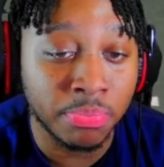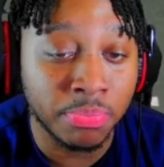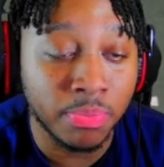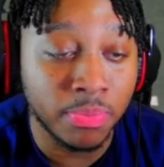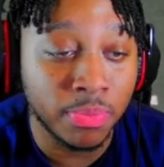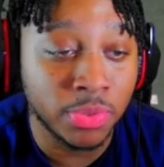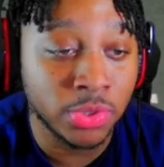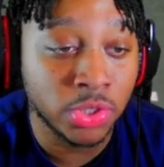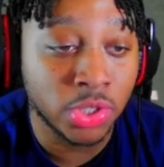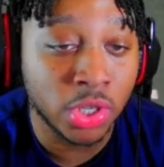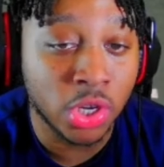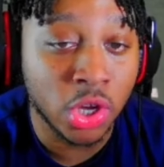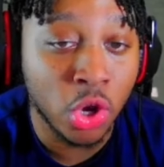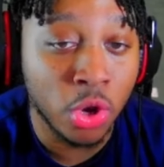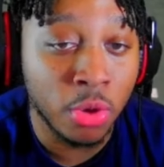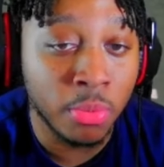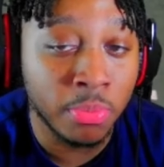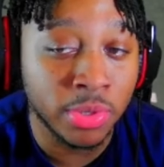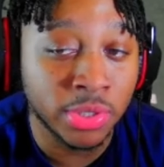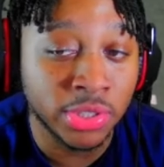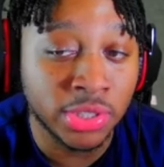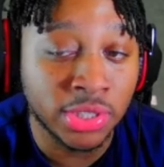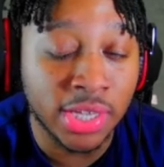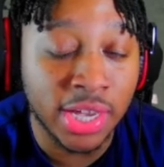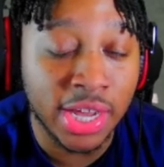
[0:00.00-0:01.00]
Jacoby
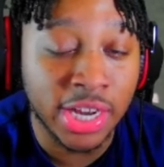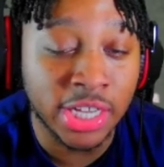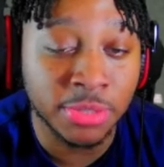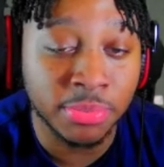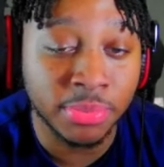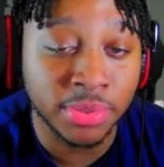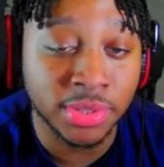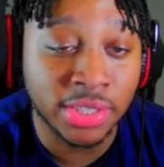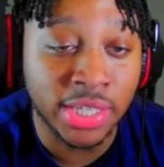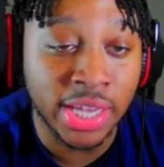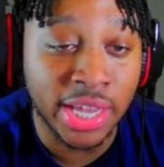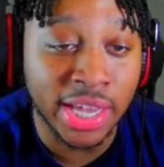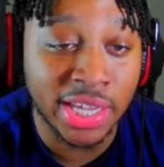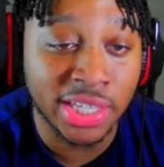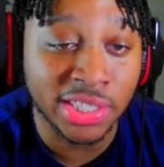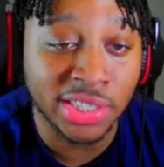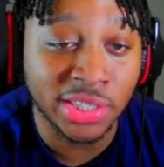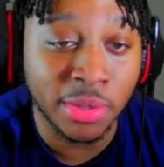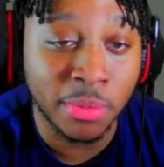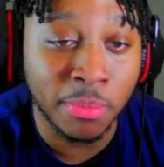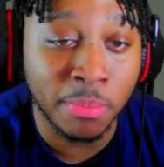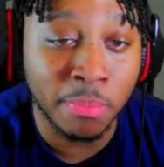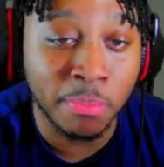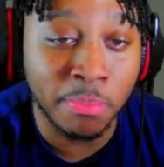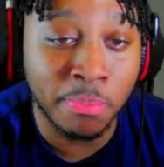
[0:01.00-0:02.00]
Brissett has been taking
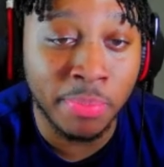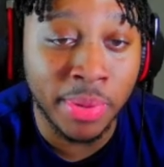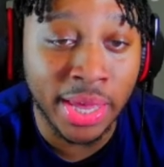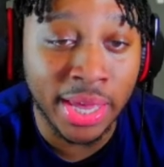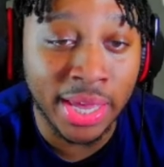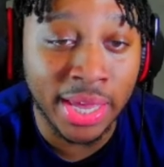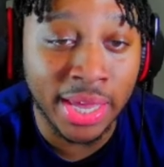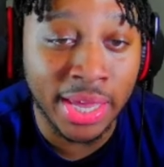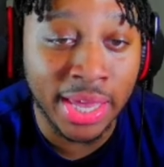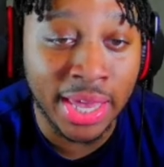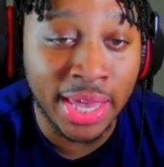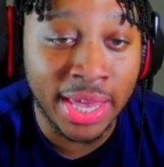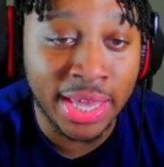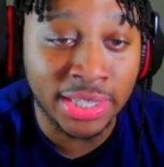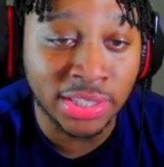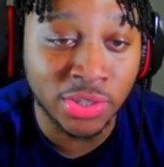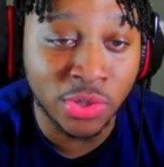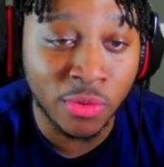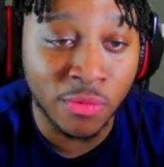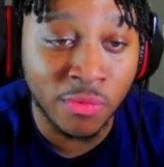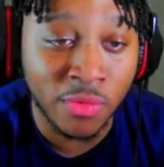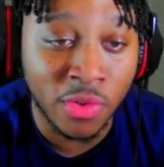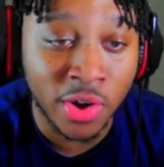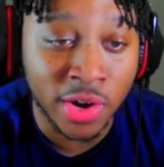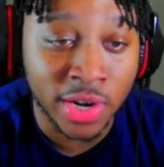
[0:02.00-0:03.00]
some big hits
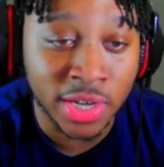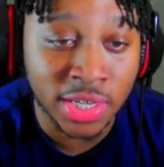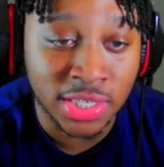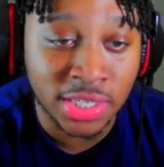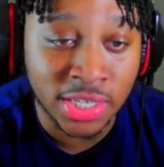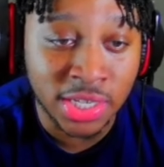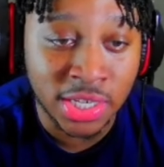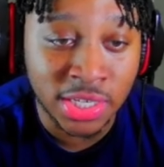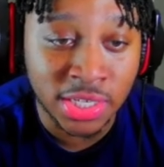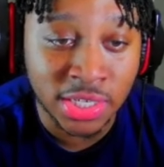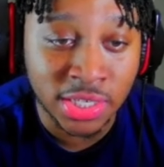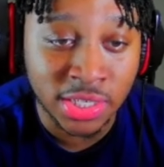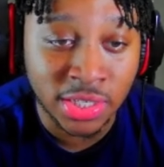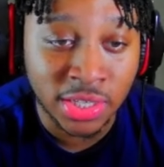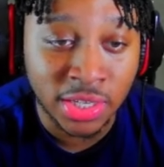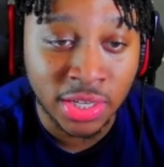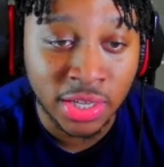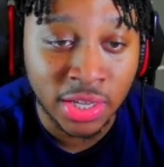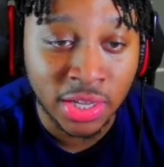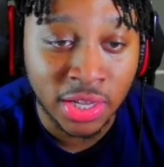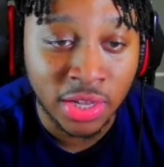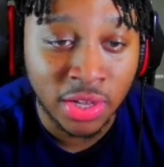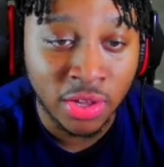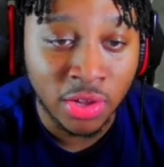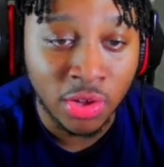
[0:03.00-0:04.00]
so far this season.
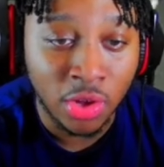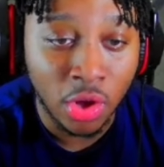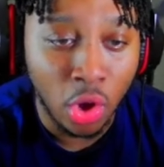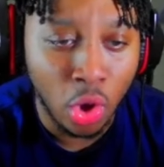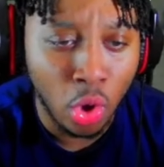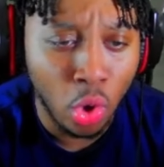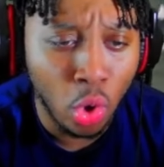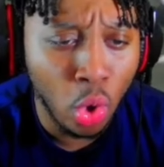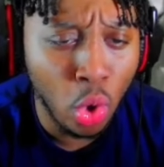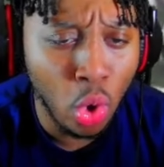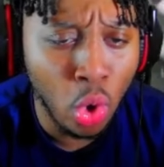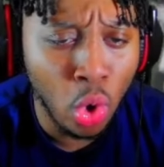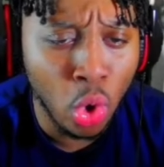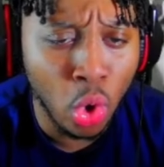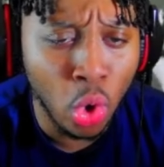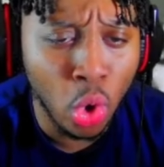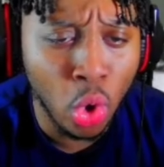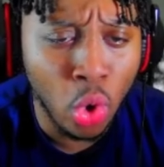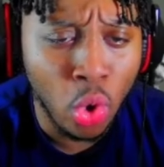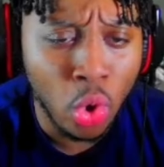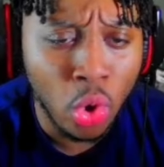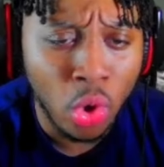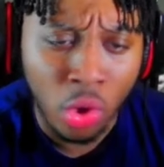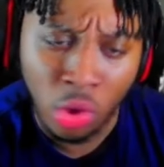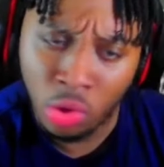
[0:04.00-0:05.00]

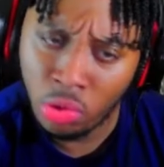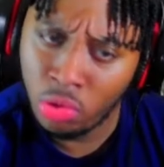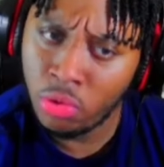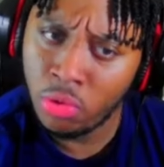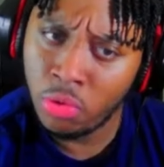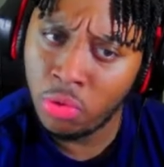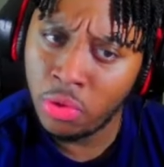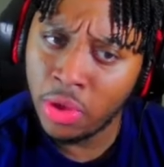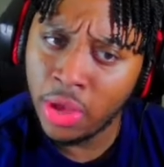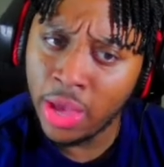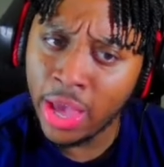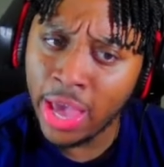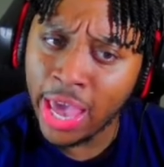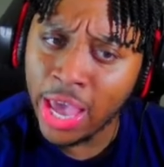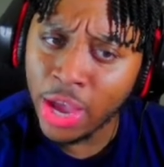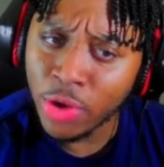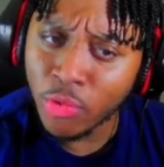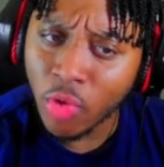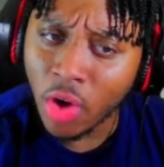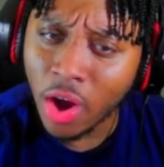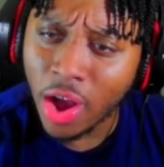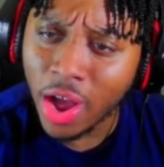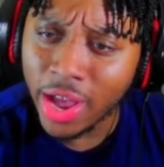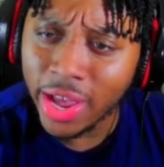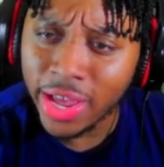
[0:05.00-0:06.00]
Oh,
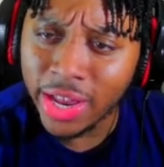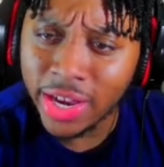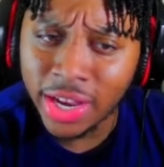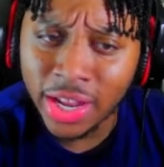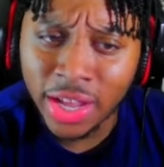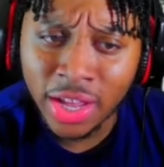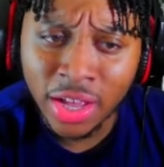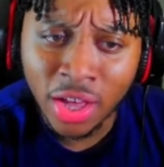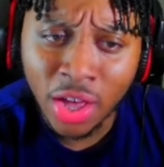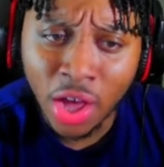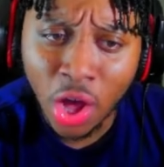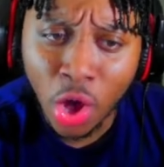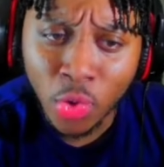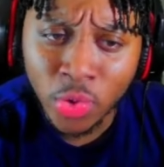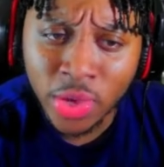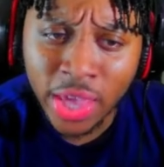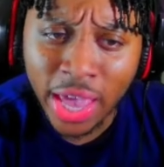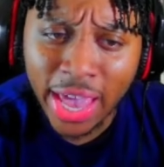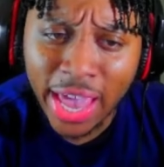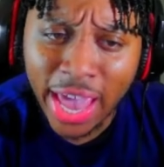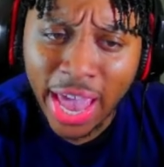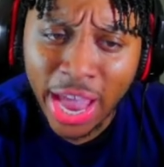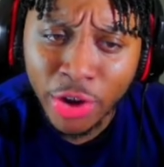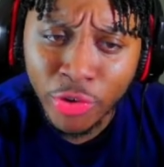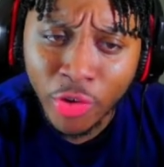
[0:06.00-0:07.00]
A-Rod?
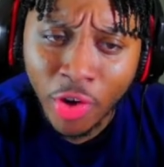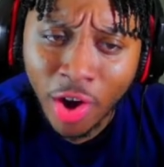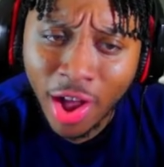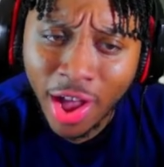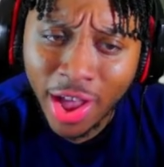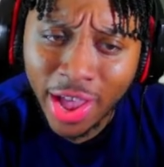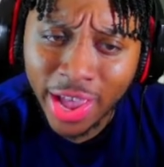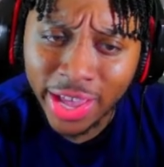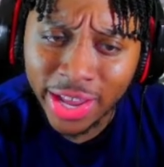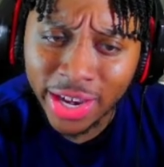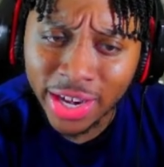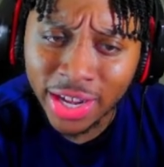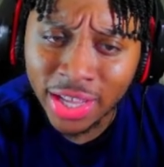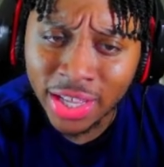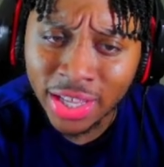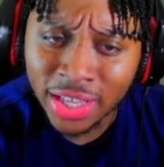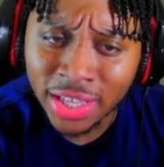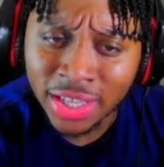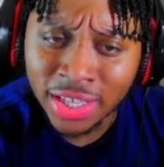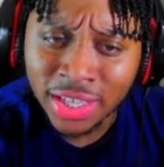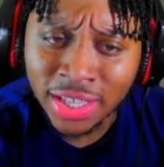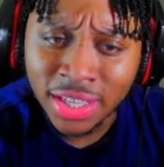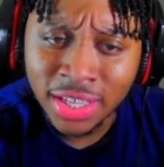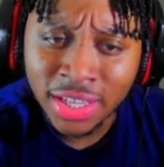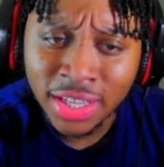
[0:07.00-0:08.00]
Okay, A-Rod?
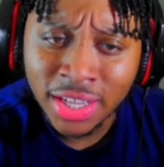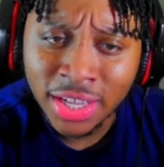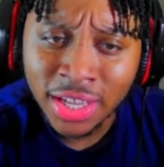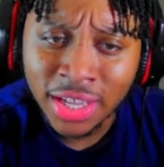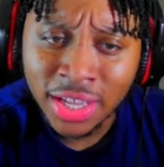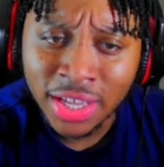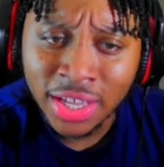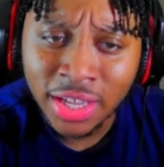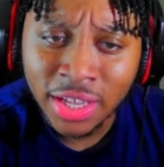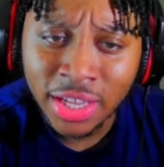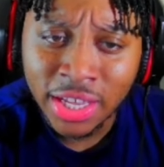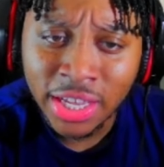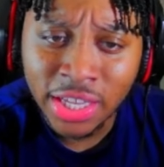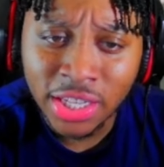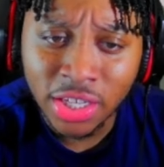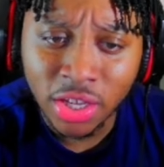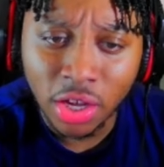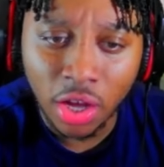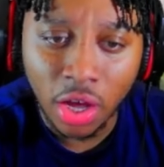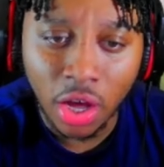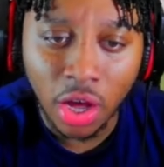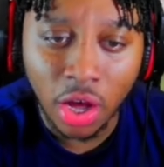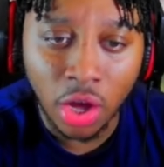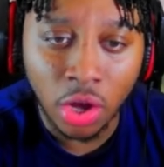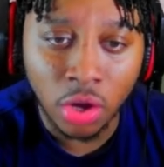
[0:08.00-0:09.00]

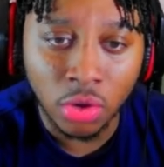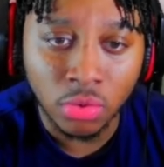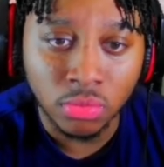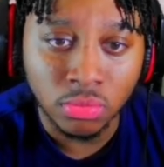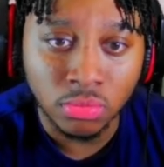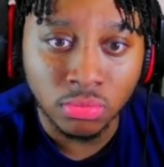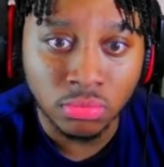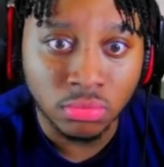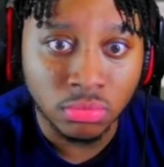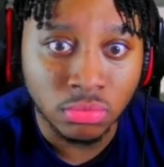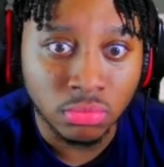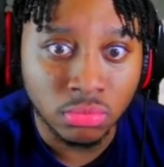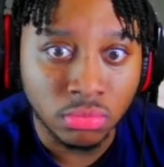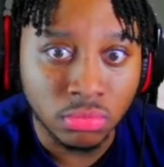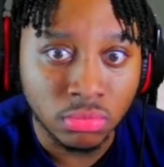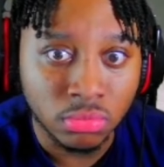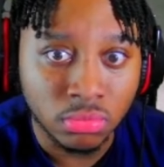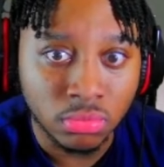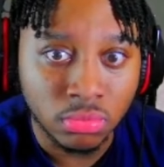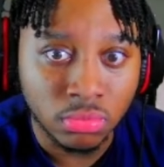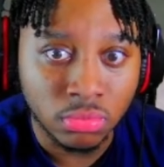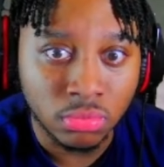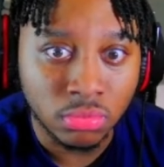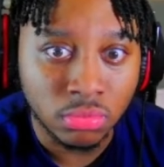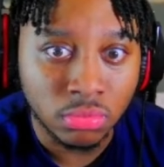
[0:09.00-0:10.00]
Uh-oh.
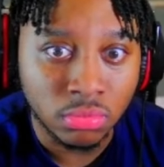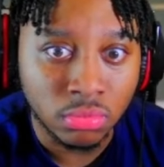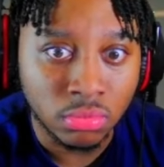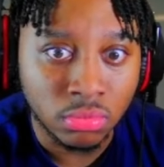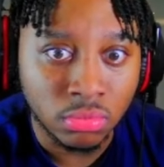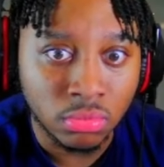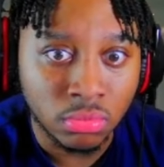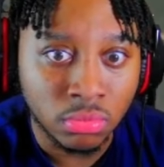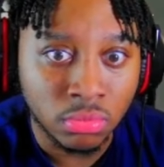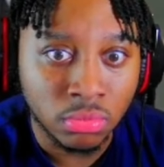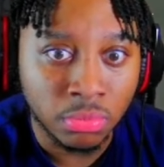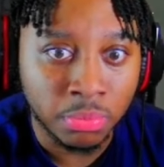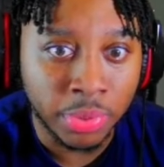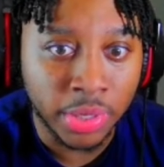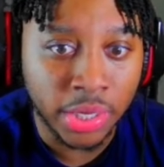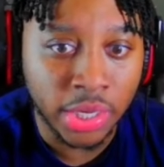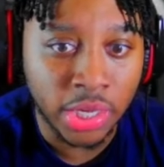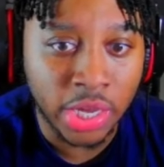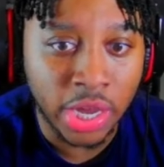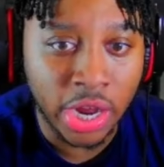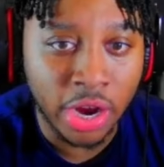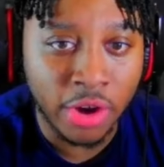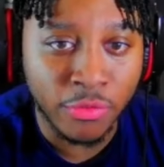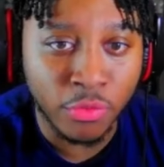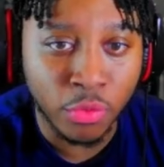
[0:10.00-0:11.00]
Be careful,